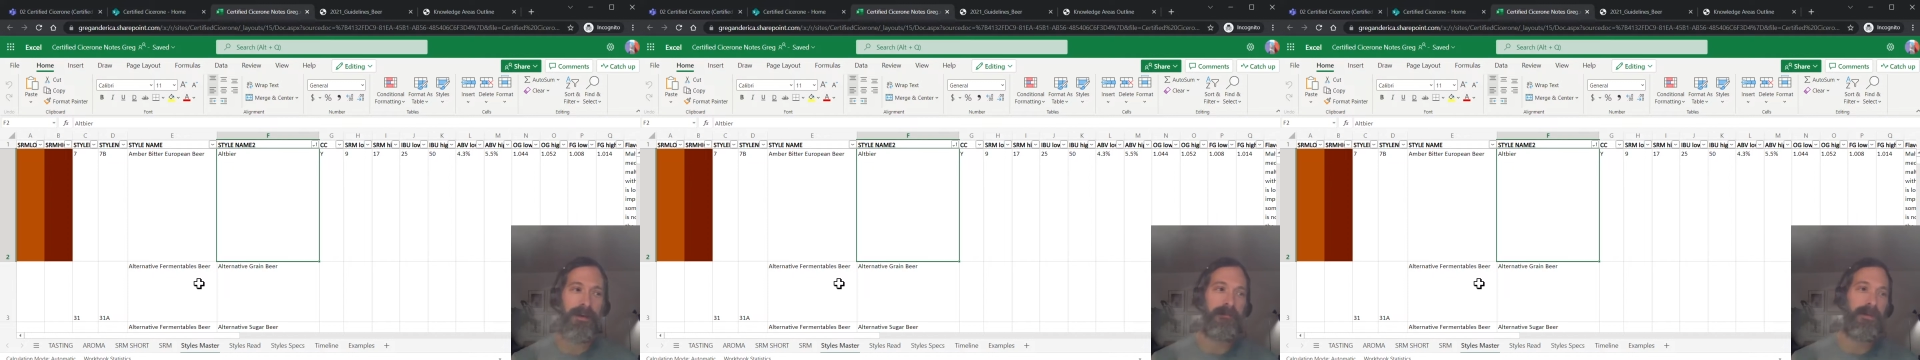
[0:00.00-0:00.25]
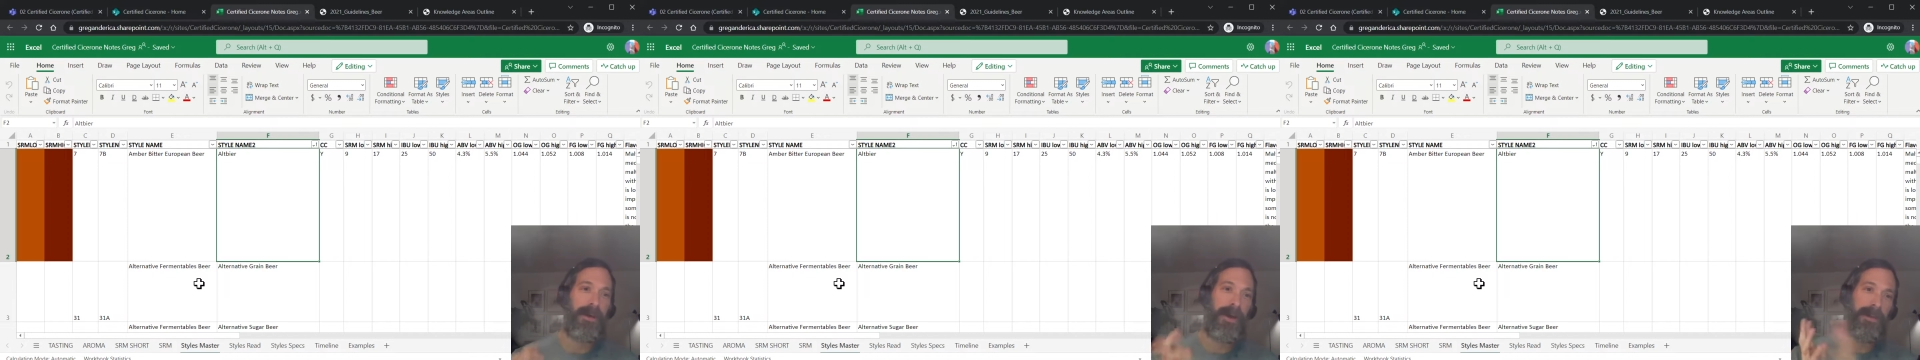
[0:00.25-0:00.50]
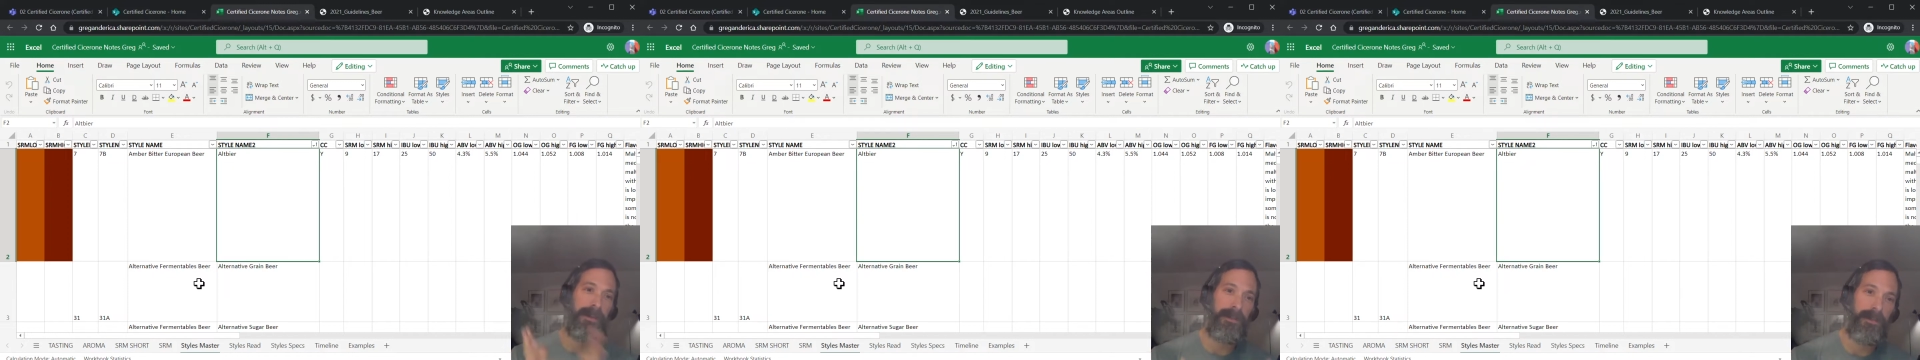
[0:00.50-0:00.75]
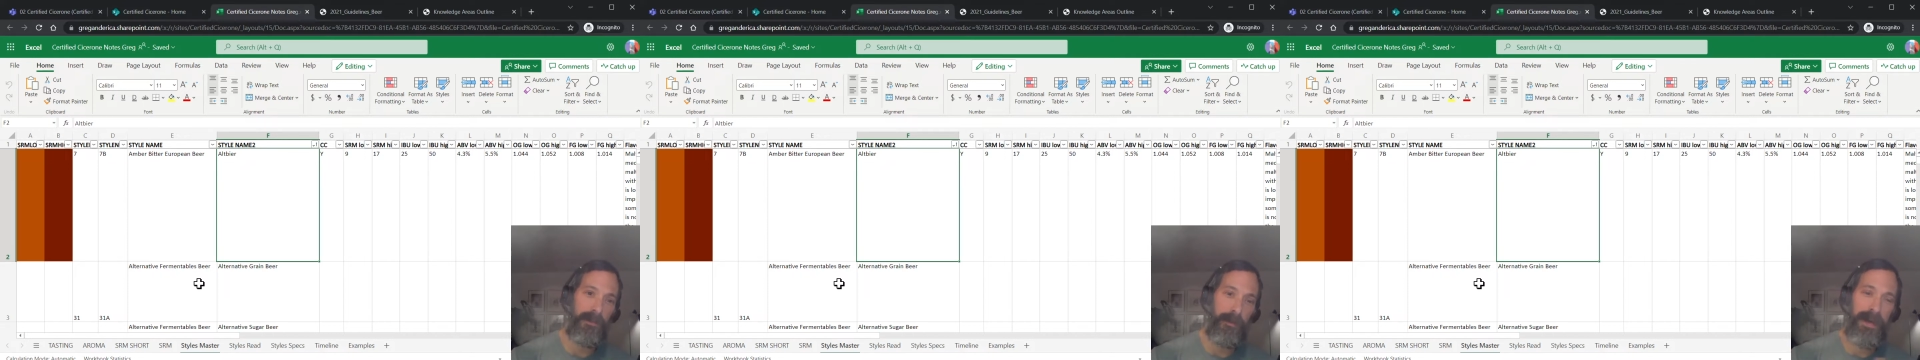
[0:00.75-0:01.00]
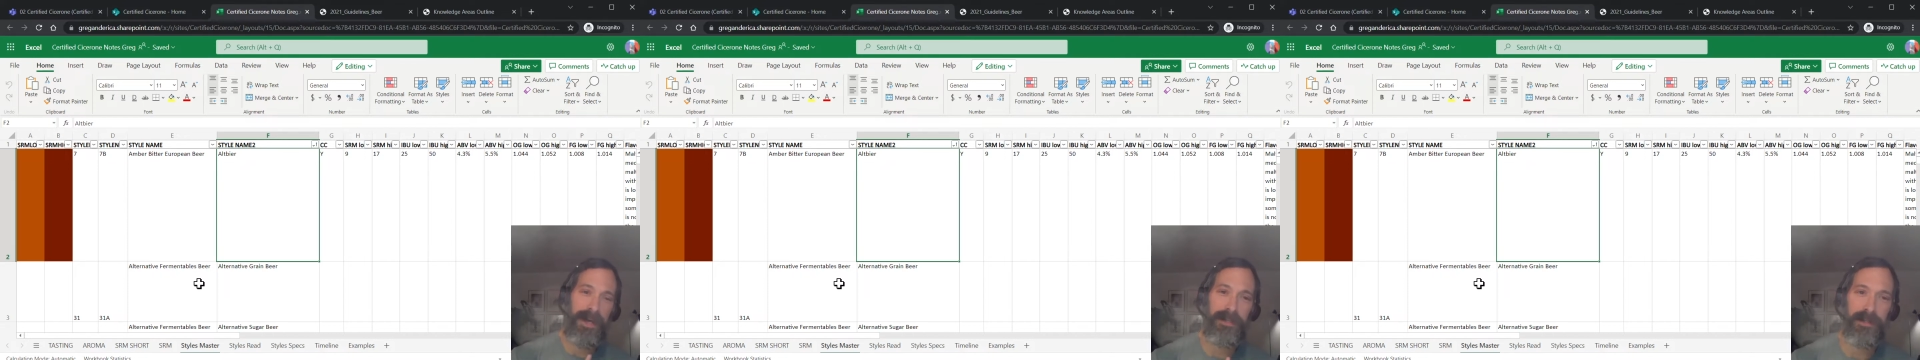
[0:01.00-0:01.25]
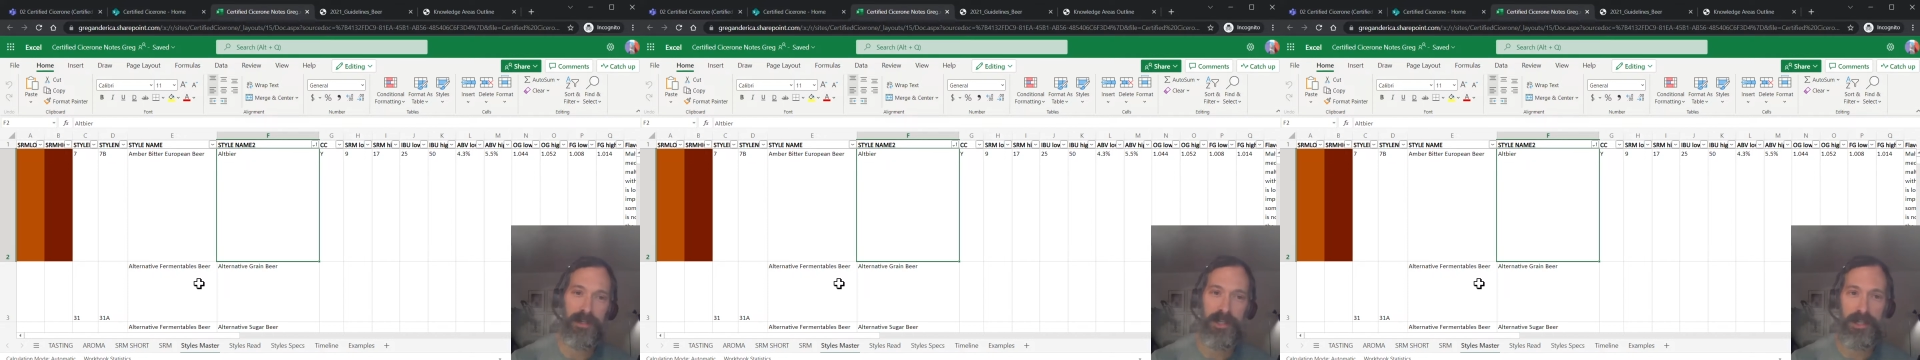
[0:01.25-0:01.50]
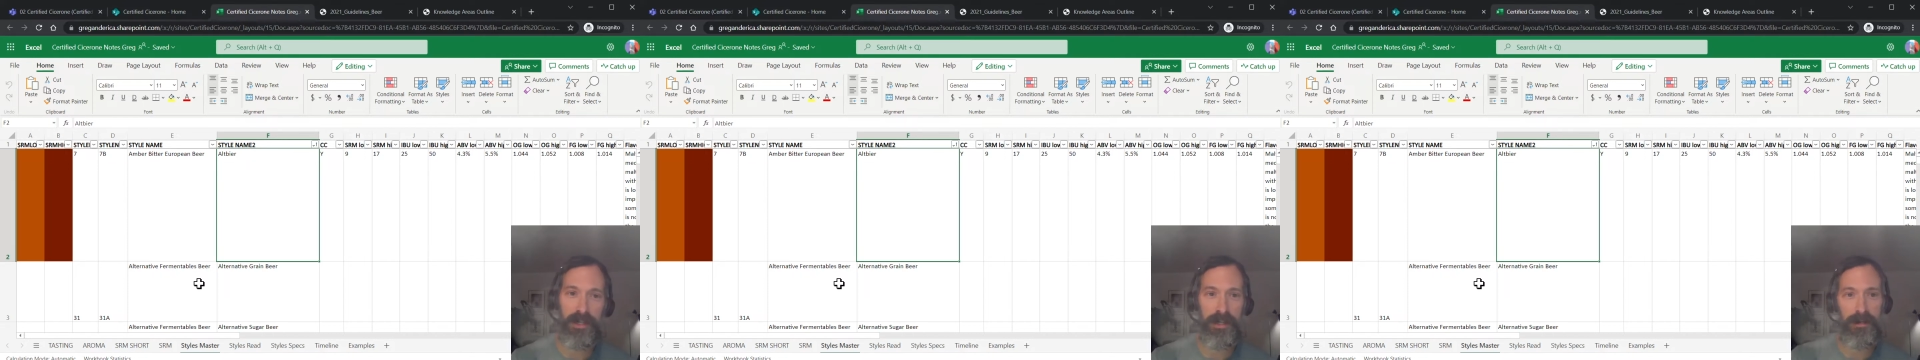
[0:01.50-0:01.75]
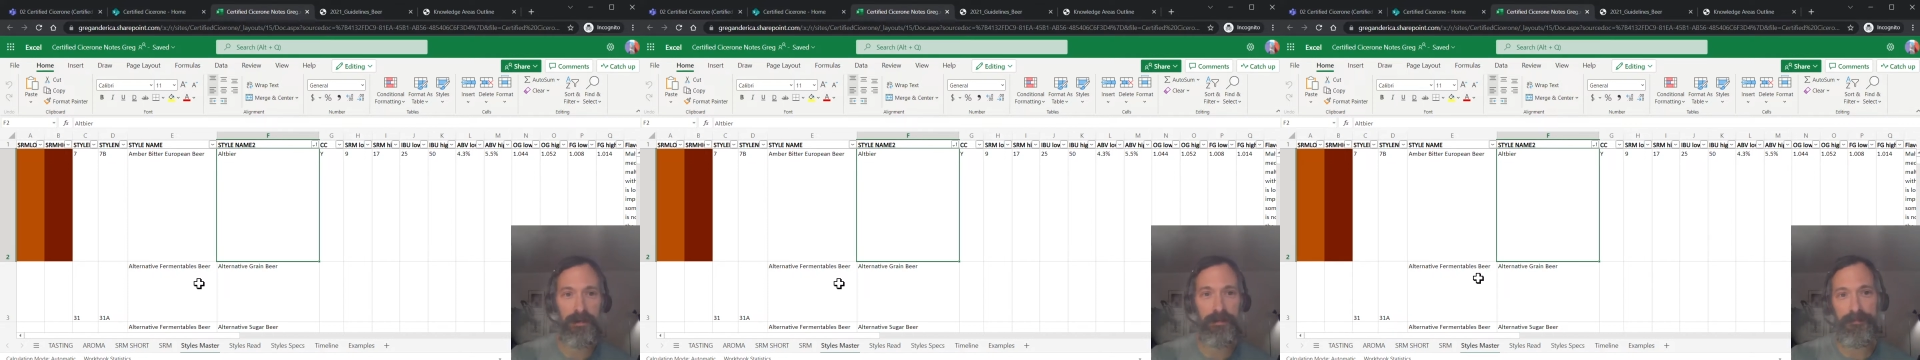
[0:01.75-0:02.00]
I've gotten into a master sheet
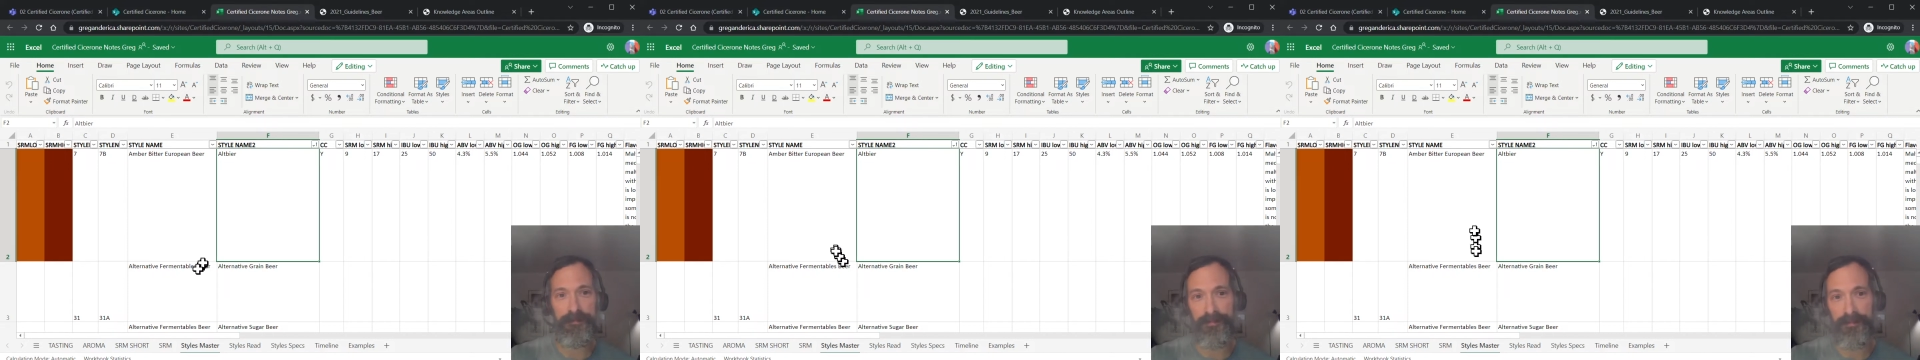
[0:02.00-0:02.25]
here.